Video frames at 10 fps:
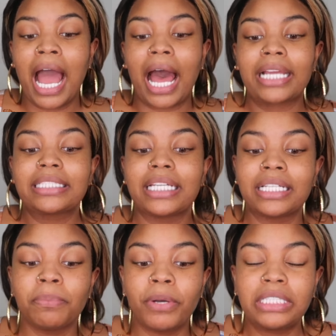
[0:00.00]
I
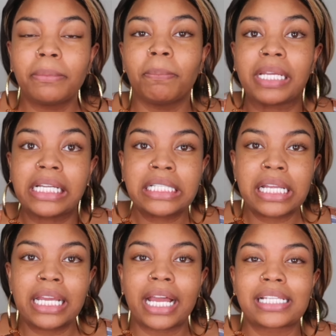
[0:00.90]
didn't put the beans
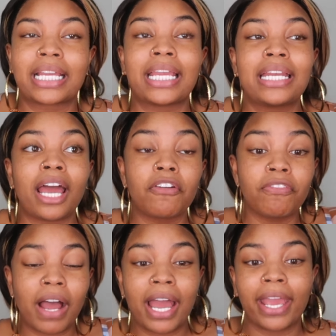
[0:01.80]
in it because I cannot
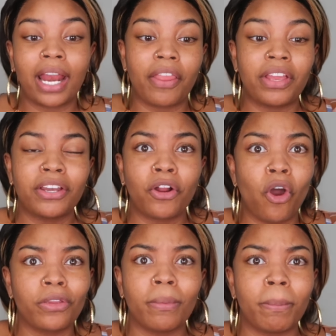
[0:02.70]
find, I think they're
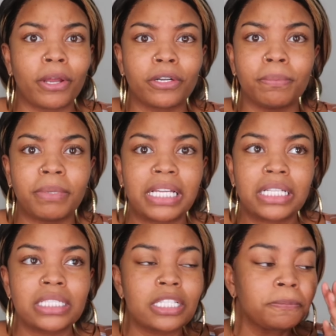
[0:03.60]
called the butter
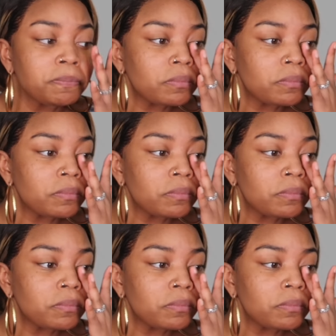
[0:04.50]
beans.